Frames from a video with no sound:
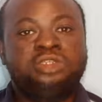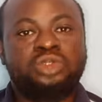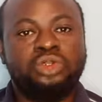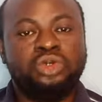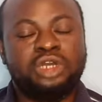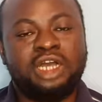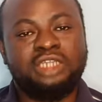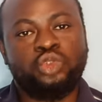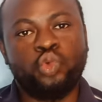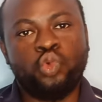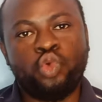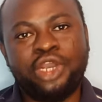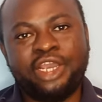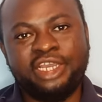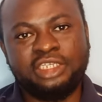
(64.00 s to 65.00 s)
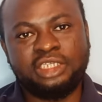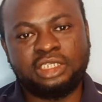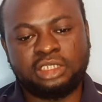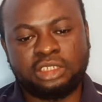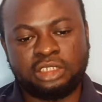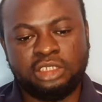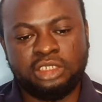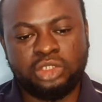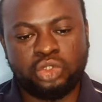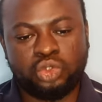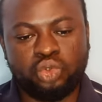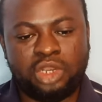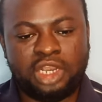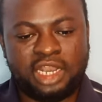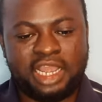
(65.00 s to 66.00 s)
Let's look at ways
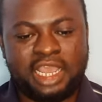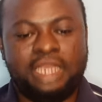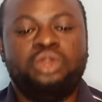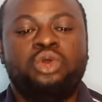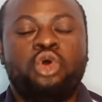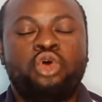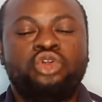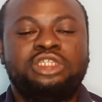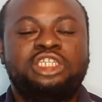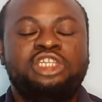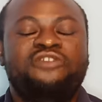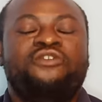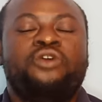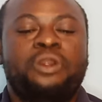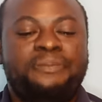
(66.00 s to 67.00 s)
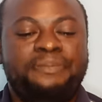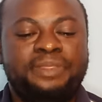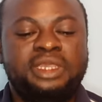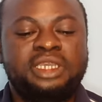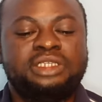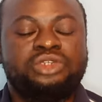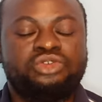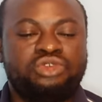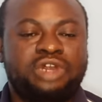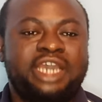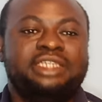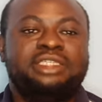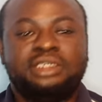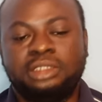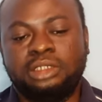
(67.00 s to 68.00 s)
to learn or develop these
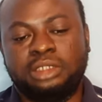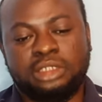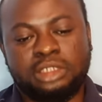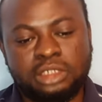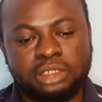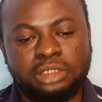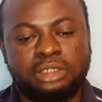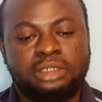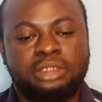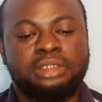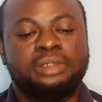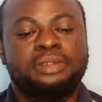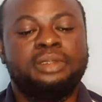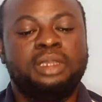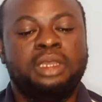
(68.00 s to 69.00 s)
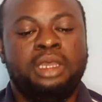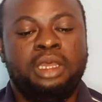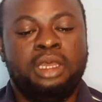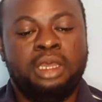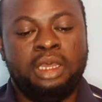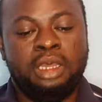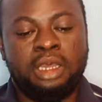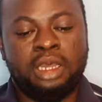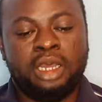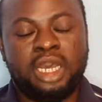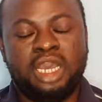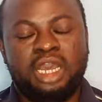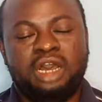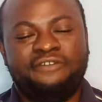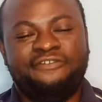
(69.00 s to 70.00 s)
writing skills.
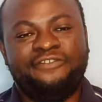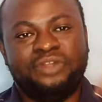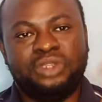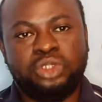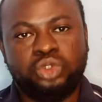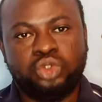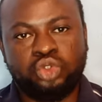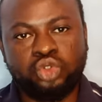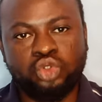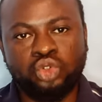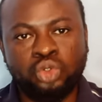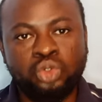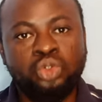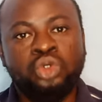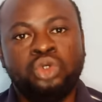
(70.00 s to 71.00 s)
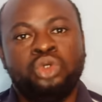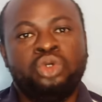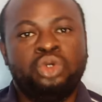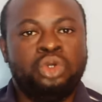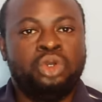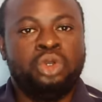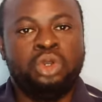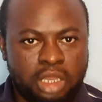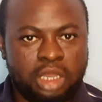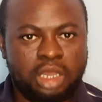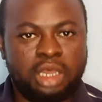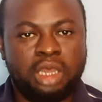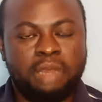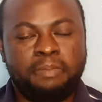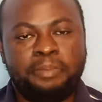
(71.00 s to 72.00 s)
I have two
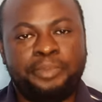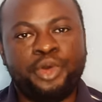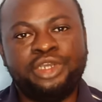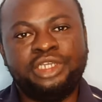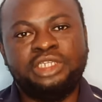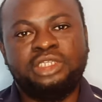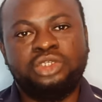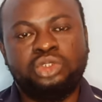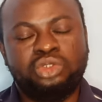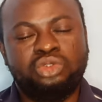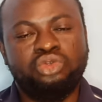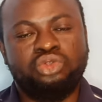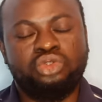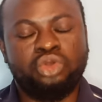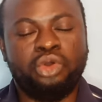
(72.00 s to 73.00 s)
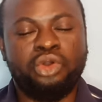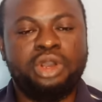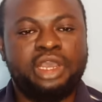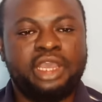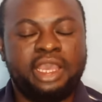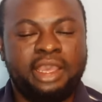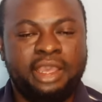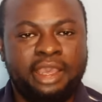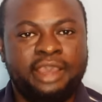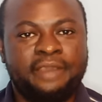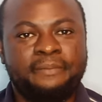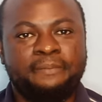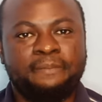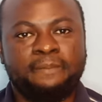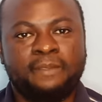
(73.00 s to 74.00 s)
points to talk
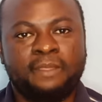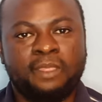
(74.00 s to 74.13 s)
here.